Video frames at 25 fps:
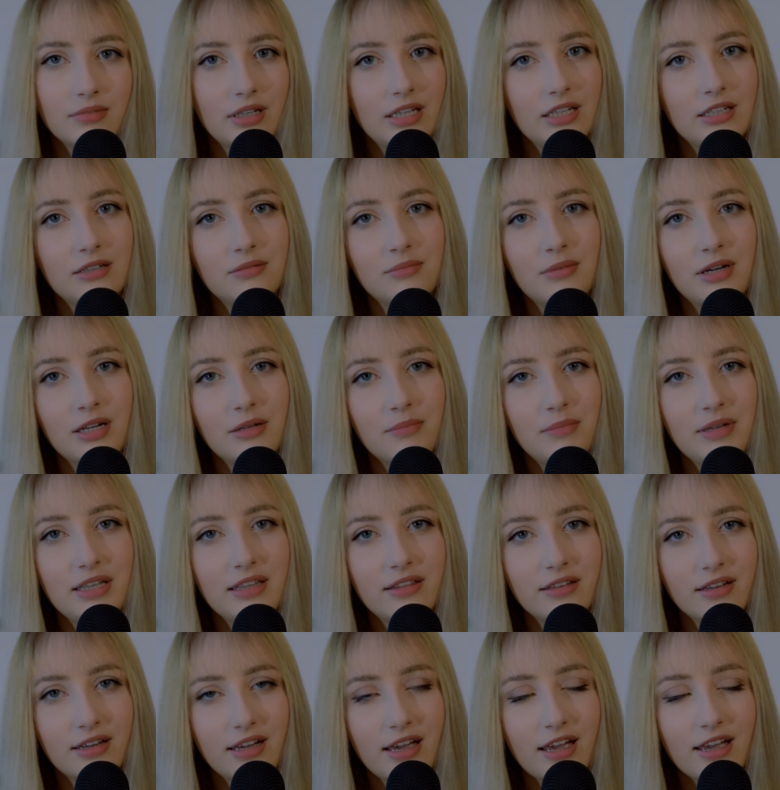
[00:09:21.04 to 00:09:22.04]
It might be
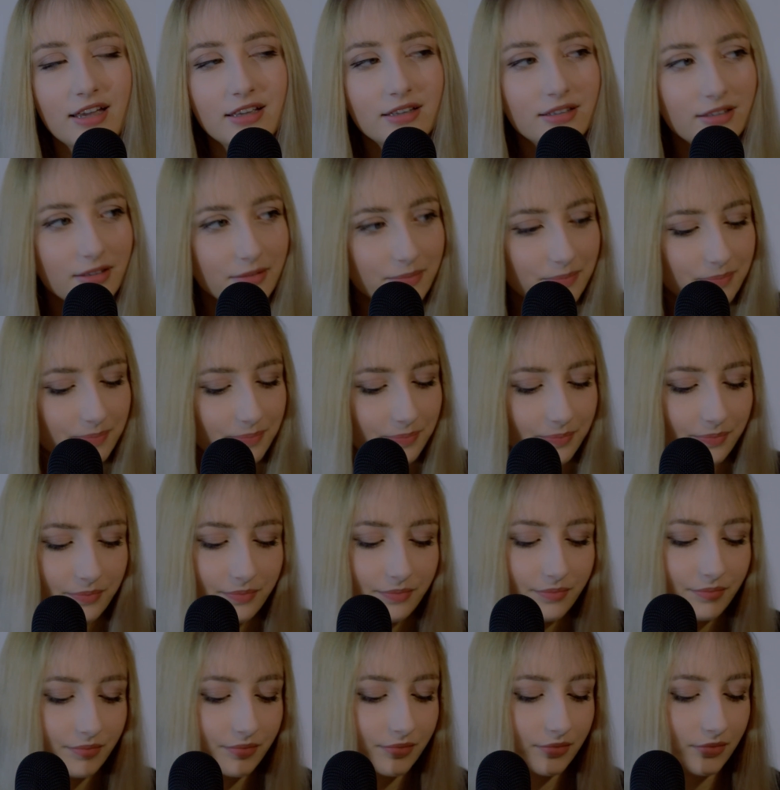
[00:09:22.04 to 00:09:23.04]
the case.
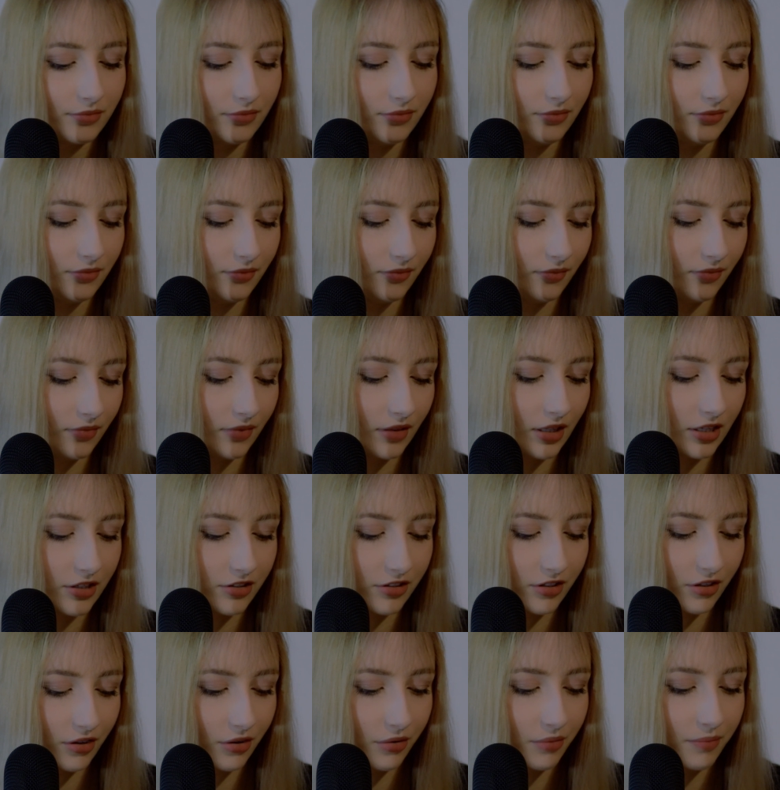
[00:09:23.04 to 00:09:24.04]

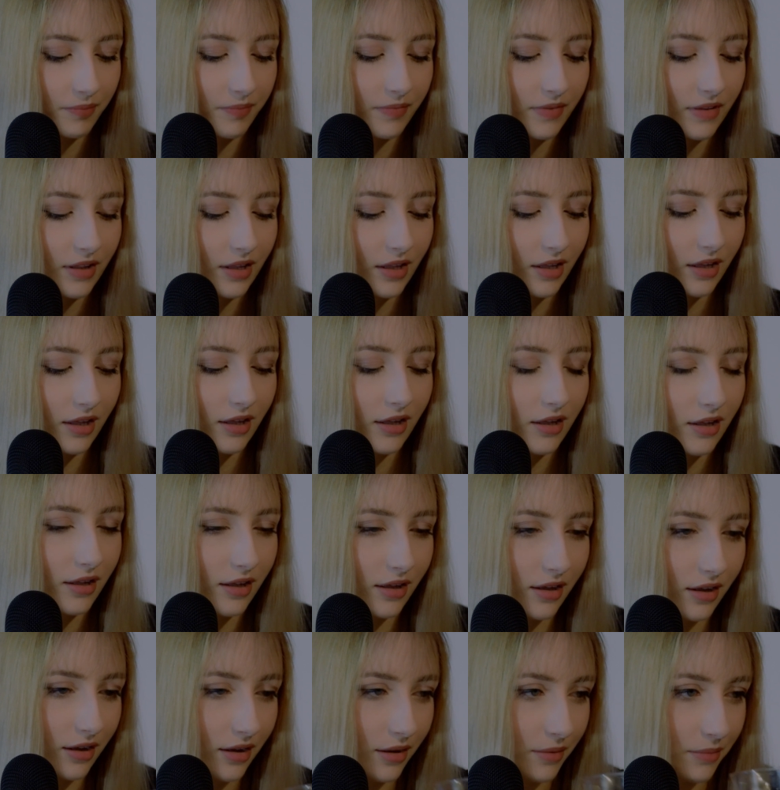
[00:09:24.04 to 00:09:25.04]
So
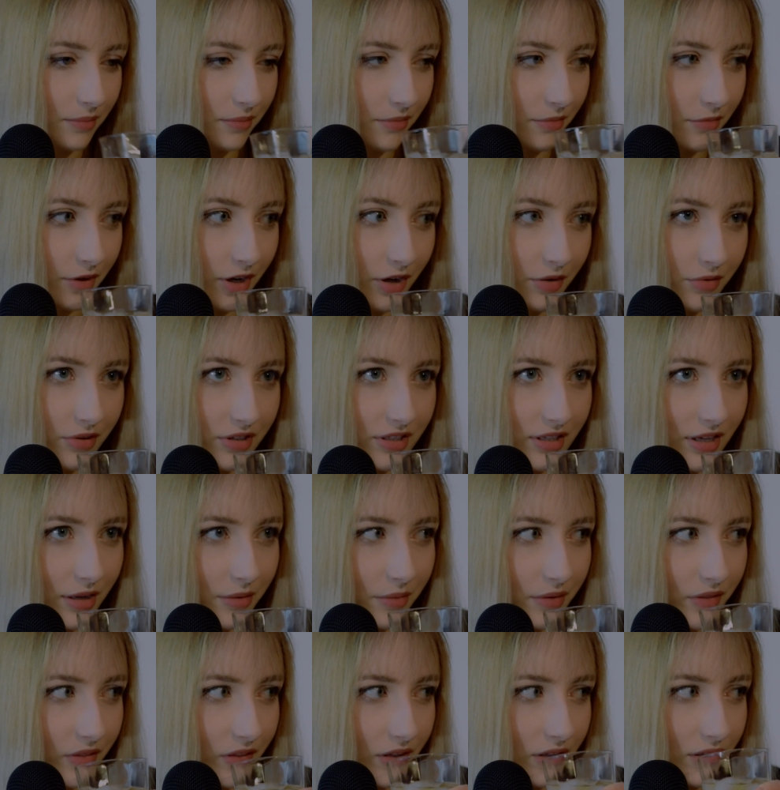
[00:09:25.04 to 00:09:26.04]
where was I
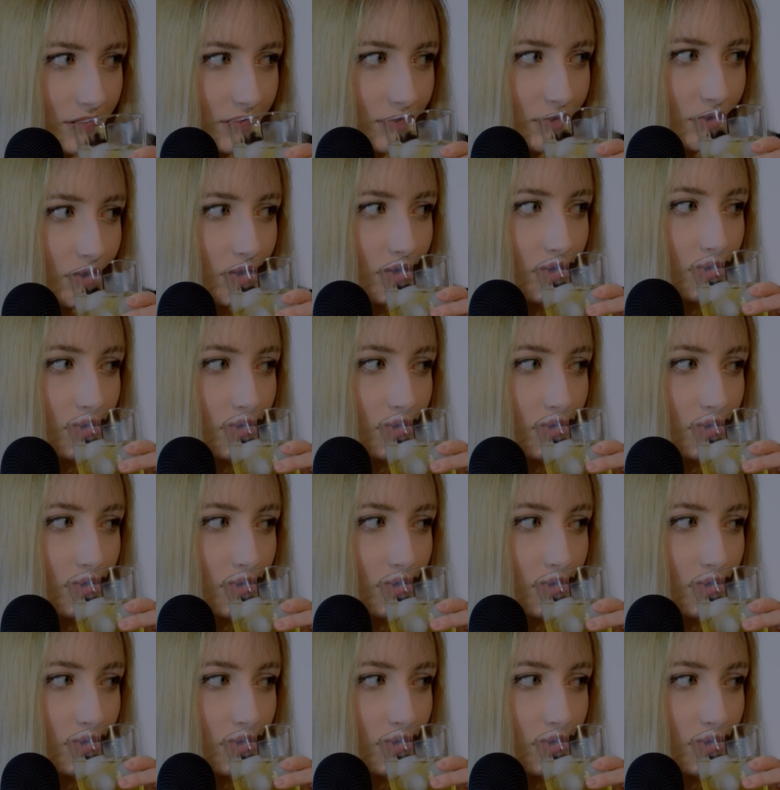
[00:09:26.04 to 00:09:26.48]
with this?